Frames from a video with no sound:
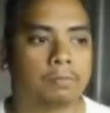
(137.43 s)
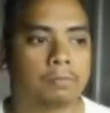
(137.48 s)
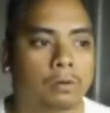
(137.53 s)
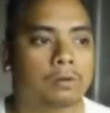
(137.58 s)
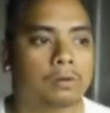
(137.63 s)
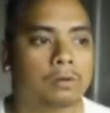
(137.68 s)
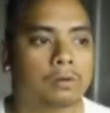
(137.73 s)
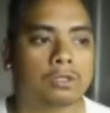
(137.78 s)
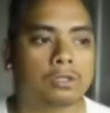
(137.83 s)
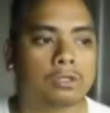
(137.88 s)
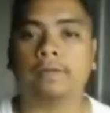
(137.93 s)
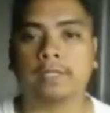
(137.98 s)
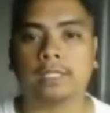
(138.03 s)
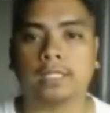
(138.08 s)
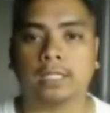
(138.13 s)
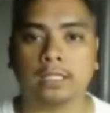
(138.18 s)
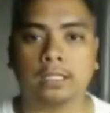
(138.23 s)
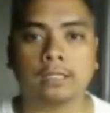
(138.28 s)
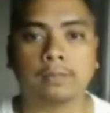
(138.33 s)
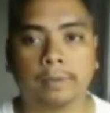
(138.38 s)

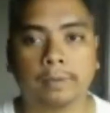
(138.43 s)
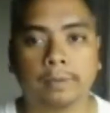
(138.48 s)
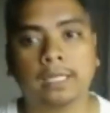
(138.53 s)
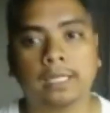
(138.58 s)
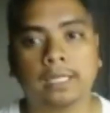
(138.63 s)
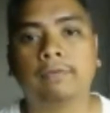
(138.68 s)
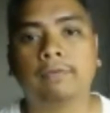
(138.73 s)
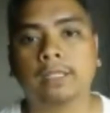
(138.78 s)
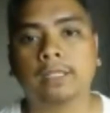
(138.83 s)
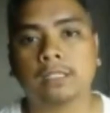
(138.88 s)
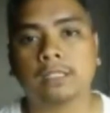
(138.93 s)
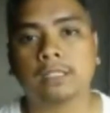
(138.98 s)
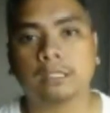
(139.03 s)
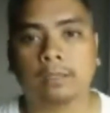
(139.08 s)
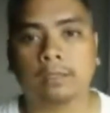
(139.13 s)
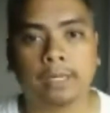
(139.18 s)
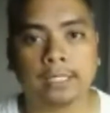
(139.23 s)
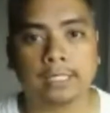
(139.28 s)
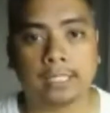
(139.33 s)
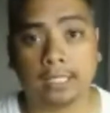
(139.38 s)
services, but Netflix is the
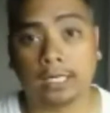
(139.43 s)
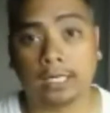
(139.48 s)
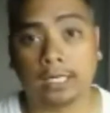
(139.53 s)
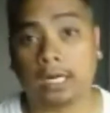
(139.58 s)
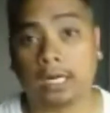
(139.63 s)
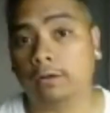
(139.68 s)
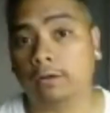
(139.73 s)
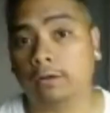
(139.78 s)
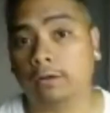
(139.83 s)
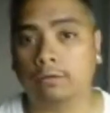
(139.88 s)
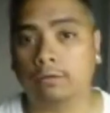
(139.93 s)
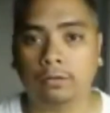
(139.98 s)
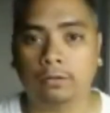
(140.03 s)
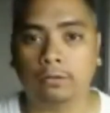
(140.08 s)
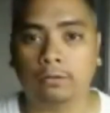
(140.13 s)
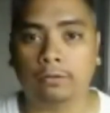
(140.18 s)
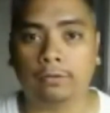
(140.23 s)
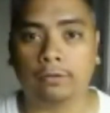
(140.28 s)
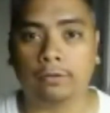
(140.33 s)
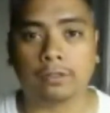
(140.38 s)
place that I go
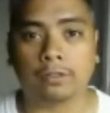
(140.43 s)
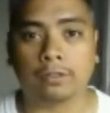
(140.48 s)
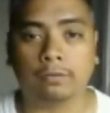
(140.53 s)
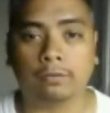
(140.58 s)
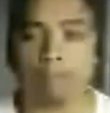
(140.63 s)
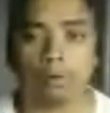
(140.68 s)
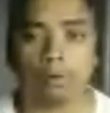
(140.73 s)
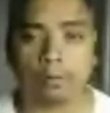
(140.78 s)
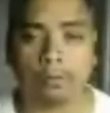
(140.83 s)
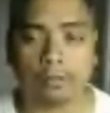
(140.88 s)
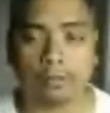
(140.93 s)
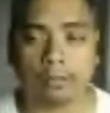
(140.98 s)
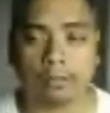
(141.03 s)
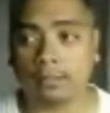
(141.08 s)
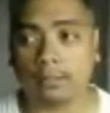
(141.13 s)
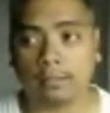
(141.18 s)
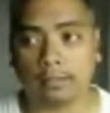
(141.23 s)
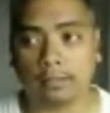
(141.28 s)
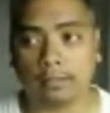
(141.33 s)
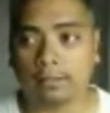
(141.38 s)
to first and foremost
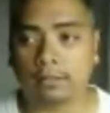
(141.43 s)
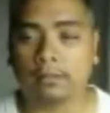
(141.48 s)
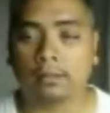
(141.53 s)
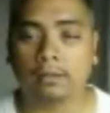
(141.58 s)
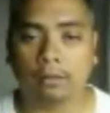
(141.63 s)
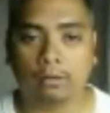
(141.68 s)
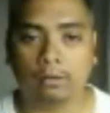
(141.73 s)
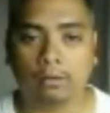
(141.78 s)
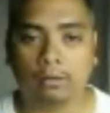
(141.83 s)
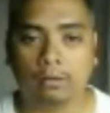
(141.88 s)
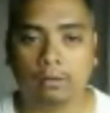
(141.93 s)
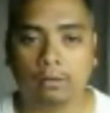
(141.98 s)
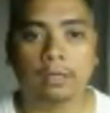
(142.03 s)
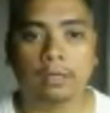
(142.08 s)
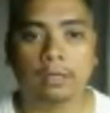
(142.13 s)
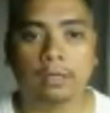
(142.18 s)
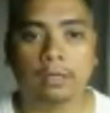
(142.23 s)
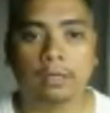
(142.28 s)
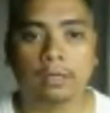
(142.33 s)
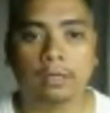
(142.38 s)
because
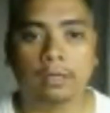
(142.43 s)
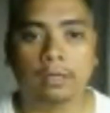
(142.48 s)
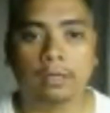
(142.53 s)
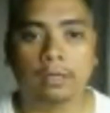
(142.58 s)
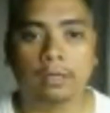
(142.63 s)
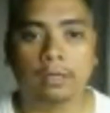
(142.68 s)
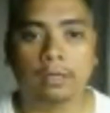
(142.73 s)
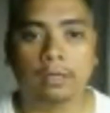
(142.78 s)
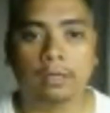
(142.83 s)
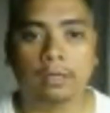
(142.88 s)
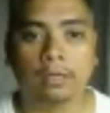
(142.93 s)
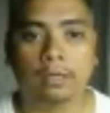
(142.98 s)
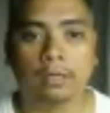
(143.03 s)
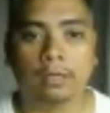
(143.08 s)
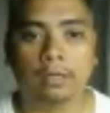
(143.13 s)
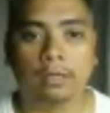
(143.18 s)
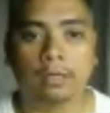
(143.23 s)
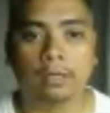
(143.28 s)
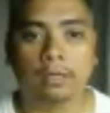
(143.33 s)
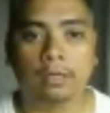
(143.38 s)
it
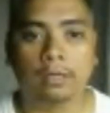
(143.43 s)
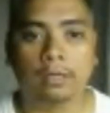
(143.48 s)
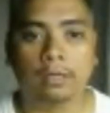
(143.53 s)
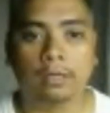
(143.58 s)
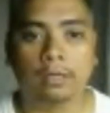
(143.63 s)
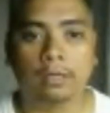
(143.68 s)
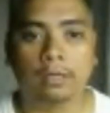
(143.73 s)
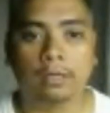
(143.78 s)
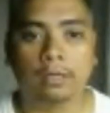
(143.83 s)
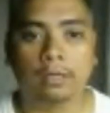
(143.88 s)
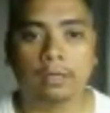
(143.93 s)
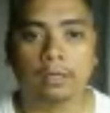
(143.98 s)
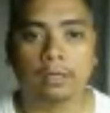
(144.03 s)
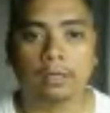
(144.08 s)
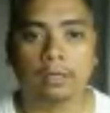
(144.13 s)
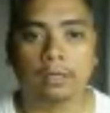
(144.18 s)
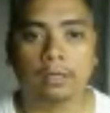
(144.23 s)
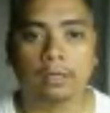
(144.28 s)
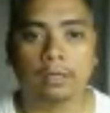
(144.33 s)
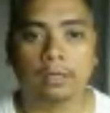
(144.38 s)
is
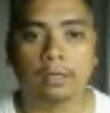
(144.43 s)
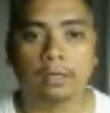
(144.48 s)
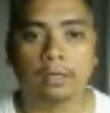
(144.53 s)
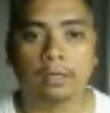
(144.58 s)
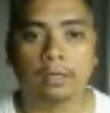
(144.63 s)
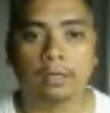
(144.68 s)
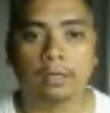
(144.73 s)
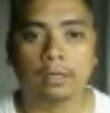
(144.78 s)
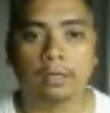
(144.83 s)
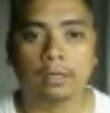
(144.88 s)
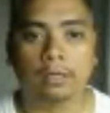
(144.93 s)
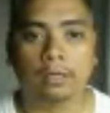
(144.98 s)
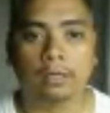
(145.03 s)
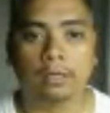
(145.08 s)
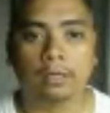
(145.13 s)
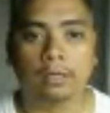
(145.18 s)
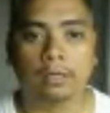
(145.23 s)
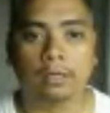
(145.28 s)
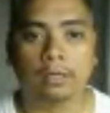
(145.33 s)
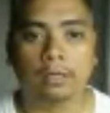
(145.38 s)
the
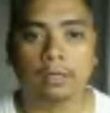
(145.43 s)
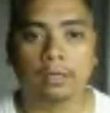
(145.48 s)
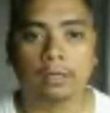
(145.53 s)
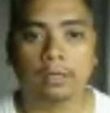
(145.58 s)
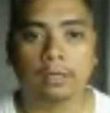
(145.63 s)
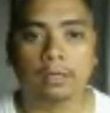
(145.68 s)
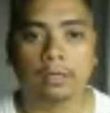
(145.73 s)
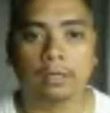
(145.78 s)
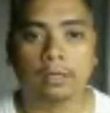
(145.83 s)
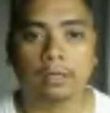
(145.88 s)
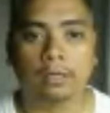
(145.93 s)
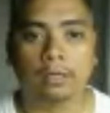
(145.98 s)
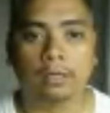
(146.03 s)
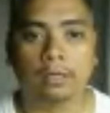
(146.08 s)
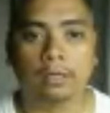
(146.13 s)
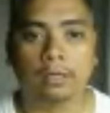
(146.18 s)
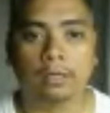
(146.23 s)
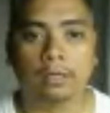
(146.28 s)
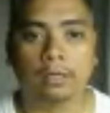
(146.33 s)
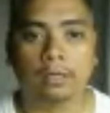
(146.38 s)
first thing I turn
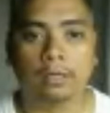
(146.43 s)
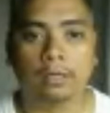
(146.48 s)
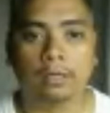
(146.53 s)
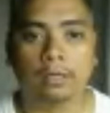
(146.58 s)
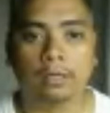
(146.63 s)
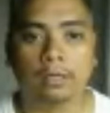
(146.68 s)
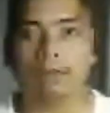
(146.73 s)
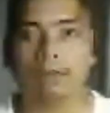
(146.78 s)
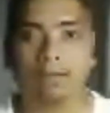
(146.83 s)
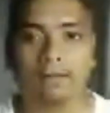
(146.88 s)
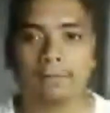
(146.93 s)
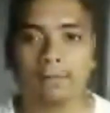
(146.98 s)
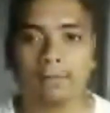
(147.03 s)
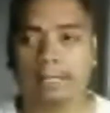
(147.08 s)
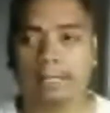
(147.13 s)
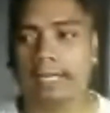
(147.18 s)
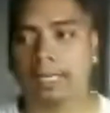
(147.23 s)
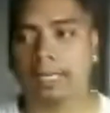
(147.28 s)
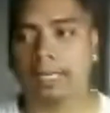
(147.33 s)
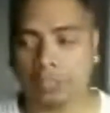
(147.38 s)
on when I
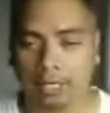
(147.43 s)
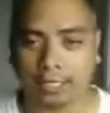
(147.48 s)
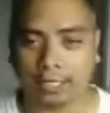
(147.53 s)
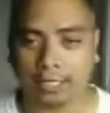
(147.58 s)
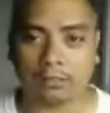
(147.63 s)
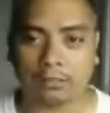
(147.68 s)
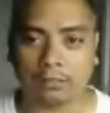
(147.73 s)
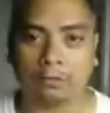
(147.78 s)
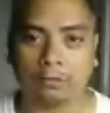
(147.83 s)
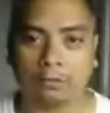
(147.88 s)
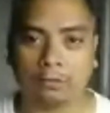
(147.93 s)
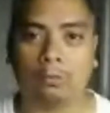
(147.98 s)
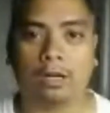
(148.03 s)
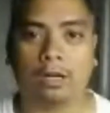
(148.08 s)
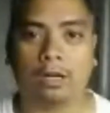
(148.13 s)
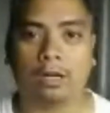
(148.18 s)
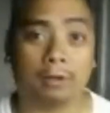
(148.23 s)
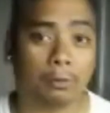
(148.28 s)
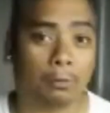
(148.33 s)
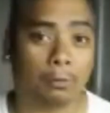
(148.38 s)
get a chance to
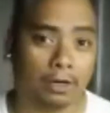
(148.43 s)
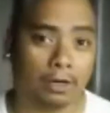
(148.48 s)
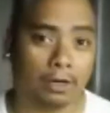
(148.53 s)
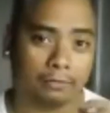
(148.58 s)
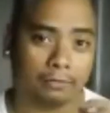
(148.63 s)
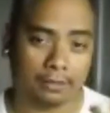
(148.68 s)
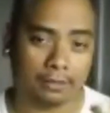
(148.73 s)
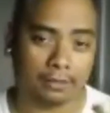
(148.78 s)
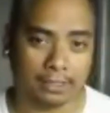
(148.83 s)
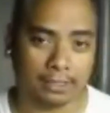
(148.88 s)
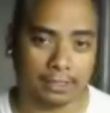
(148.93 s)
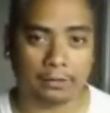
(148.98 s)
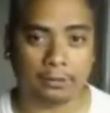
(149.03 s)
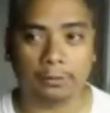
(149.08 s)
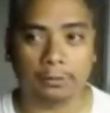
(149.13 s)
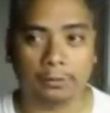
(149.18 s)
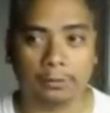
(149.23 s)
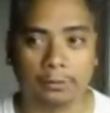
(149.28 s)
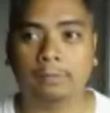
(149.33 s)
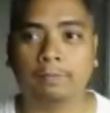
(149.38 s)
watch. My wife can tell
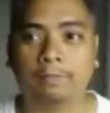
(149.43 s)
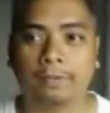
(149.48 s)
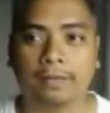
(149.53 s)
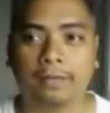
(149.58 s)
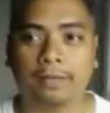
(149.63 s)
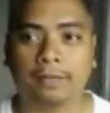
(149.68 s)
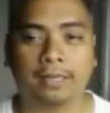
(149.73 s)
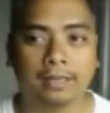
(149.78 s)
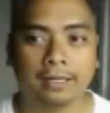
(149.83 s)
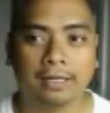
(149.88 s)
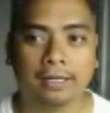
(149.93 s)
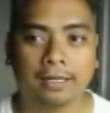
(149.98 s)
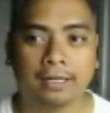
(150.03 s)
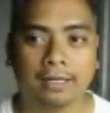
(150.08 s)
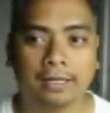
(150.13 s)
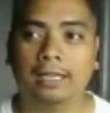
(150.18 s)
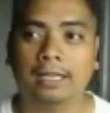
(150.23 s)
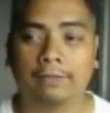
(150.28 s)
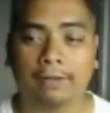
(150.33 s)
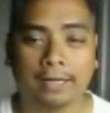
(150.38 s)
you, like,
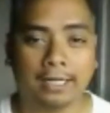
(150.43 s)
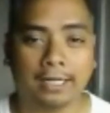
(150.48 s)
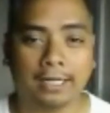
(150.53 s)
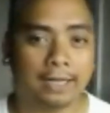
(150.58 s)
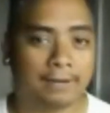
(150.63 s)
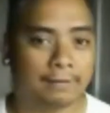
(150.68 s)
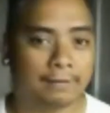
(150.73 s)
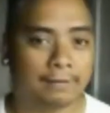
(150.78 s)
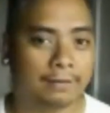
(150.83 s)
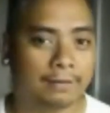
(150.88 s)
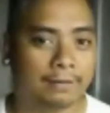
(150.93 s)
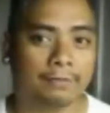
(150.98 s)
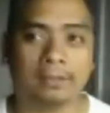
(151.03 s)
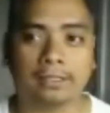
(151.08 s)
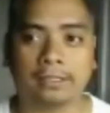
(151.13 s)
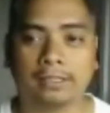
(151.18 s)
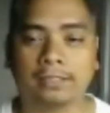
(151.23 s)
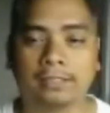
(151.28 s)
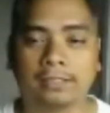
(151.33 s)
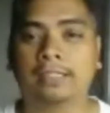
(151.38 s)
if I didn't have
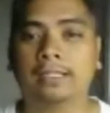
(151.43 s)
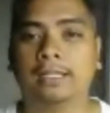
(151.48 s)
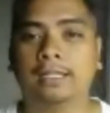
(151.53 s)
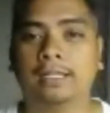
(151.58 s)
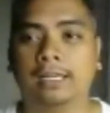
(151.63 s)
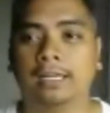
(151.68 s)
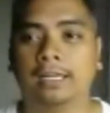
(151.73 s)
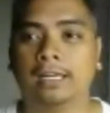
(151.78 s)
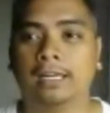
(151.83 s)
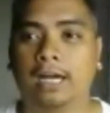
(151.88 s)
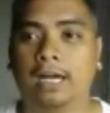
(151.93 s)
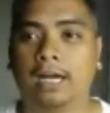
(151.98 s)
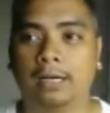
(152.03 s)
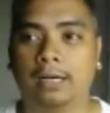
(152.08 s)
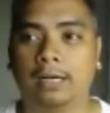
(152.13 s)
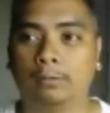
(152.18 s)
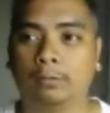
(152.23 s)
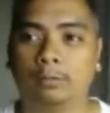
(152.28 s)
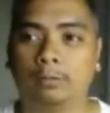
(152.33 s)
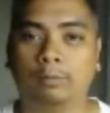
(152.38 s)
Netflix,
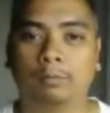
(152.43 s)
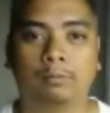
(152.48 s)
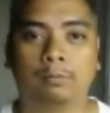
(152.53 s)
I would